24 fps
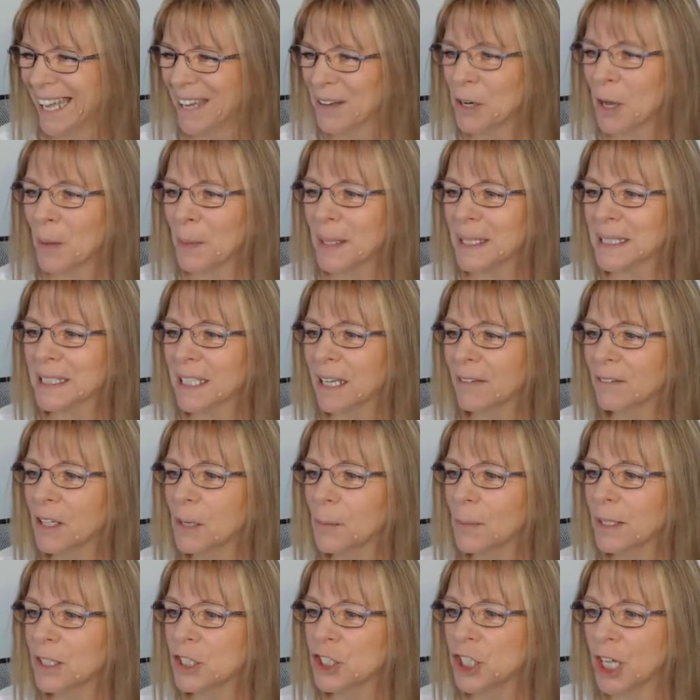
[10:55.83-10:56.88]
got this lovely
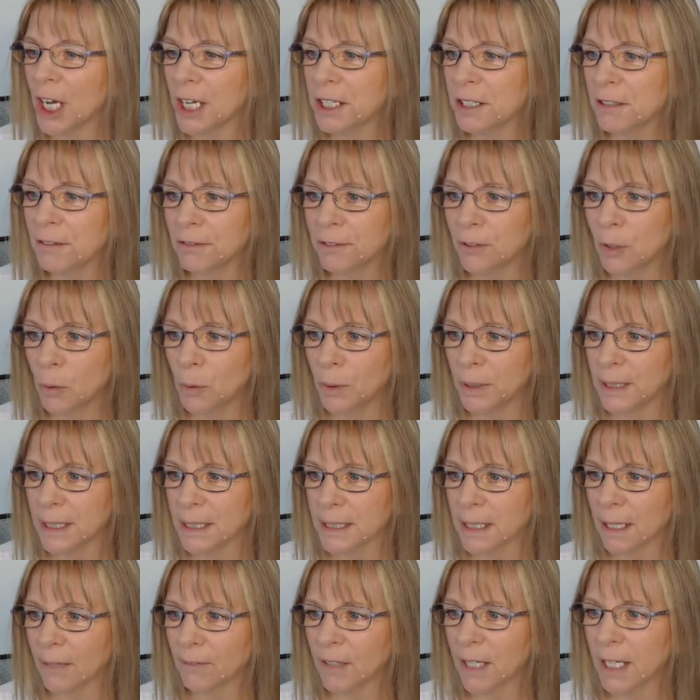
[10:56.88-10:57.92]
one jutting forward,
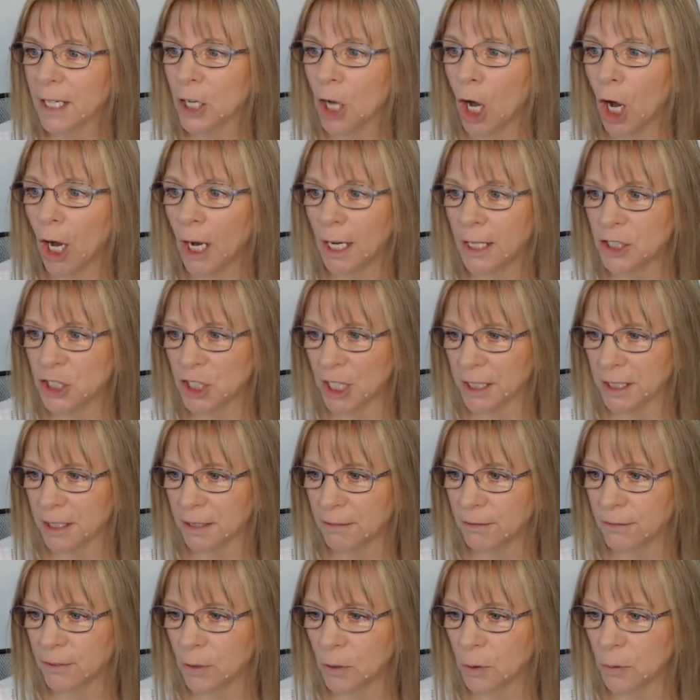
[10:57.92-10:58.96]
this lovely guide
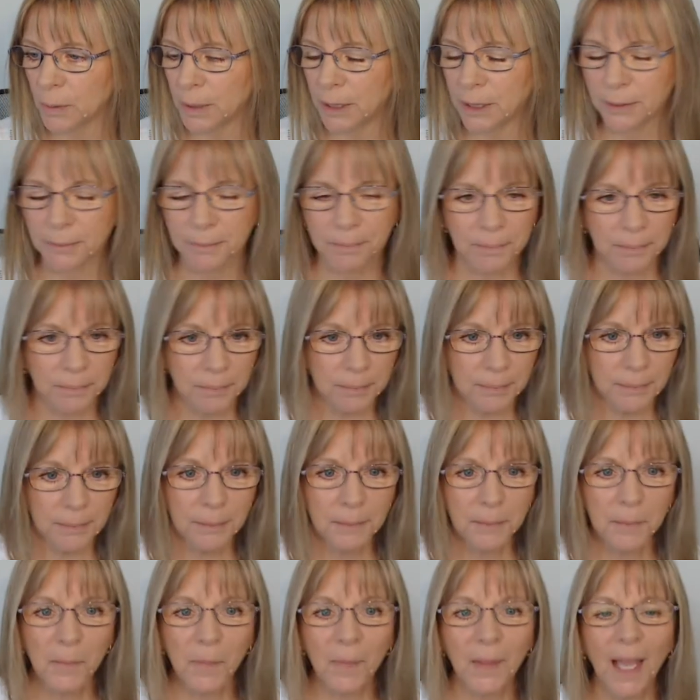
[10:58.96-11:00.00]
jutting forward.
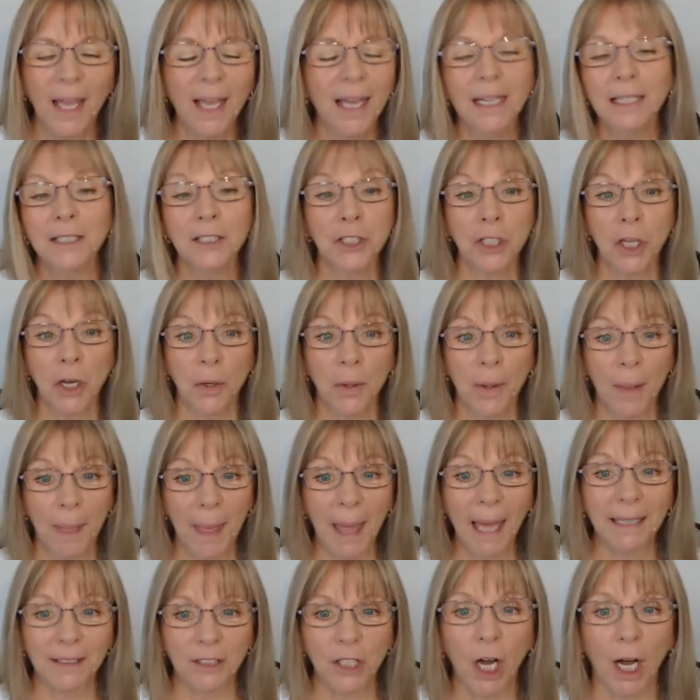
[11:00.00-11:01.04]
So
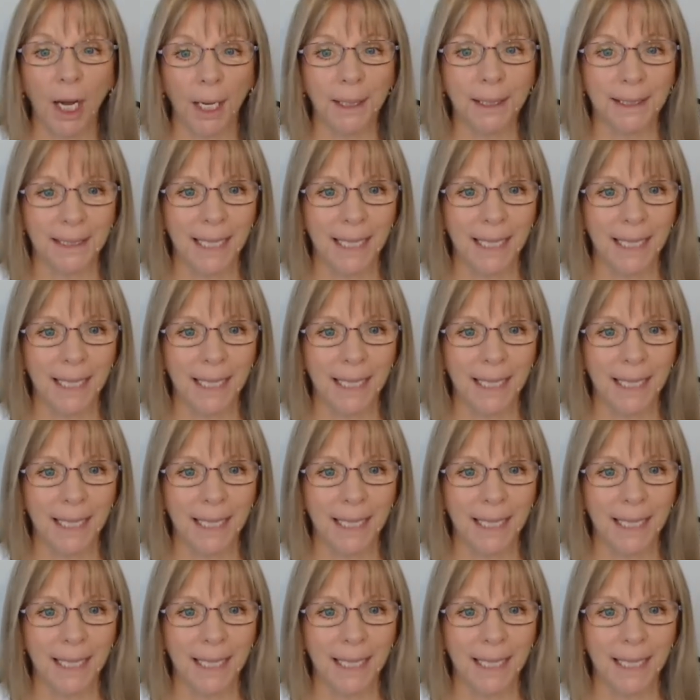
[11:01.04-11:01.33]
that guide